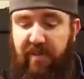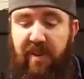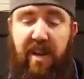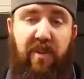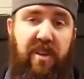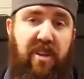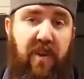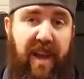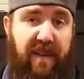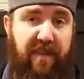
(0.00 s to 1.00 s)
So not only do you
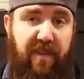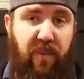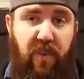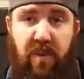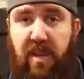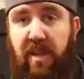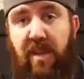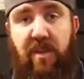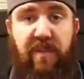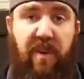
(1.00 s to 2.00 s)
have the tool,
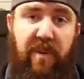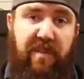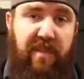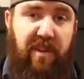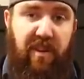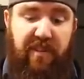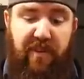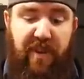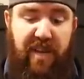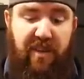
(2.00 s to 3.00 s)
you've always
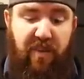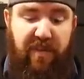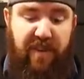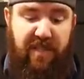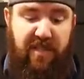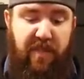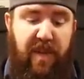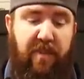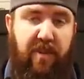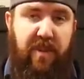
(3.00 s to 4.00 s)
also got the riv nuts to be
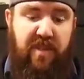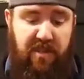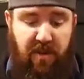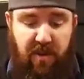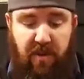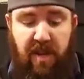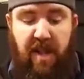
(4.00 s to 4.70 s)
able to install.